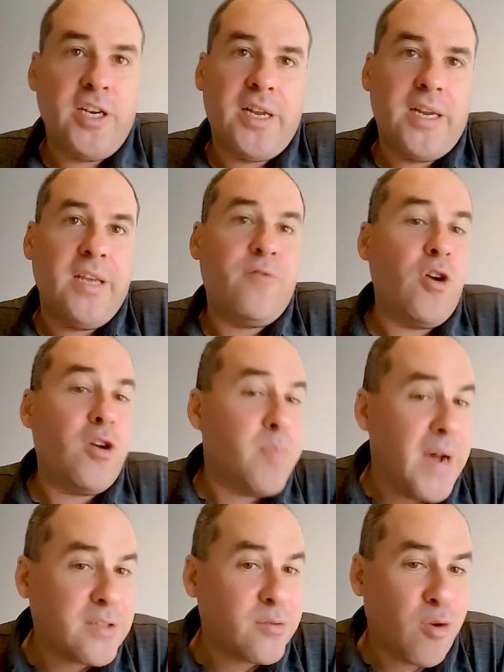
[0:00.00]
the default
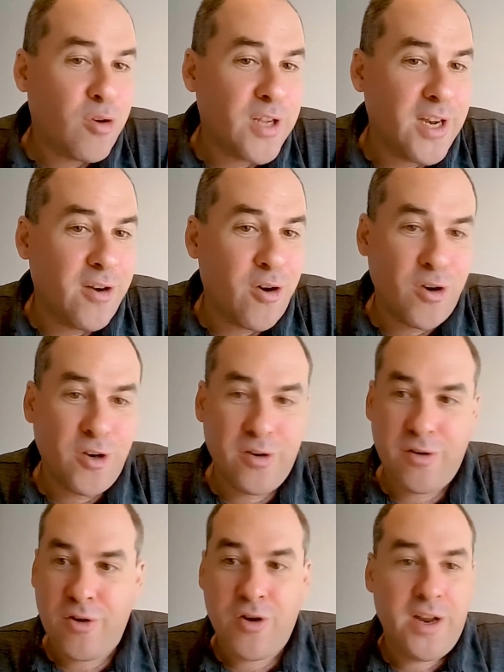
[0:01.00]
password
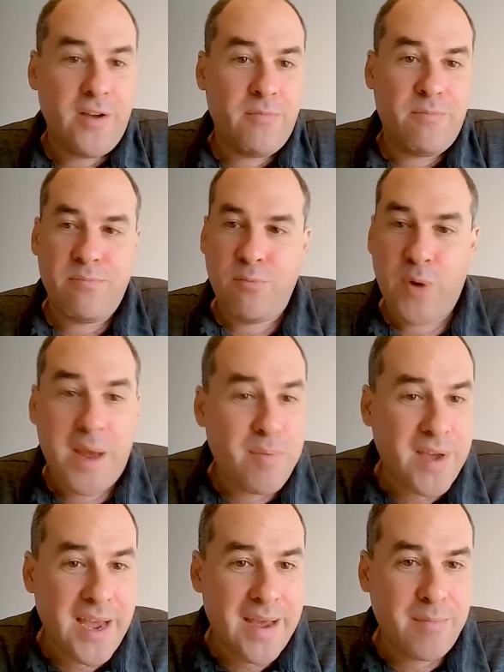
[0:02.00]
on a
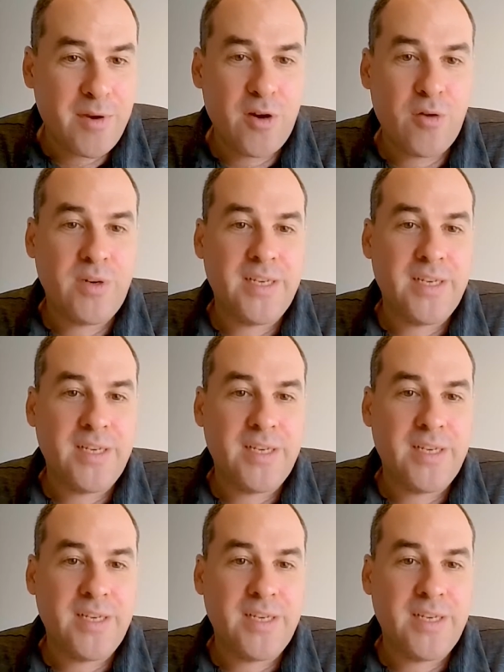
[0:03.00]
webcam.